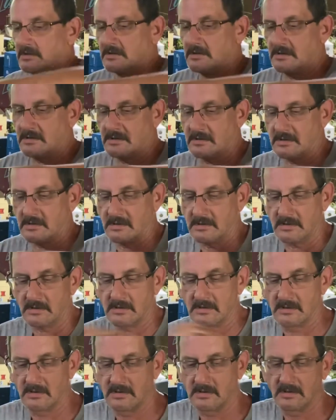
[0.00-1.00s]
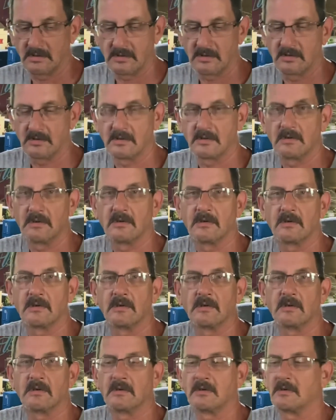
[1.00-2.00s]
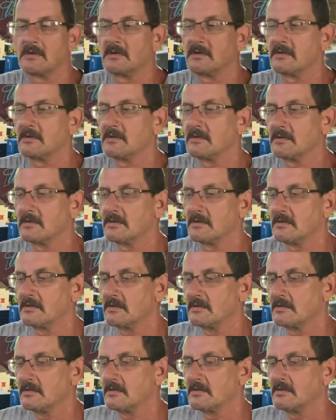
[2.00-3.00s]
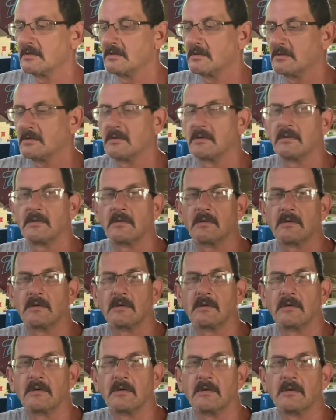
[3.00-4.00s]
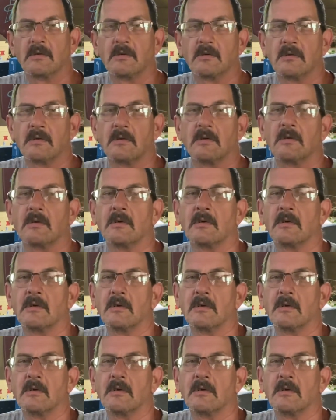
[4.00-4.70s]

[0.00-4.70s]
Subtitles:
(no one is talking)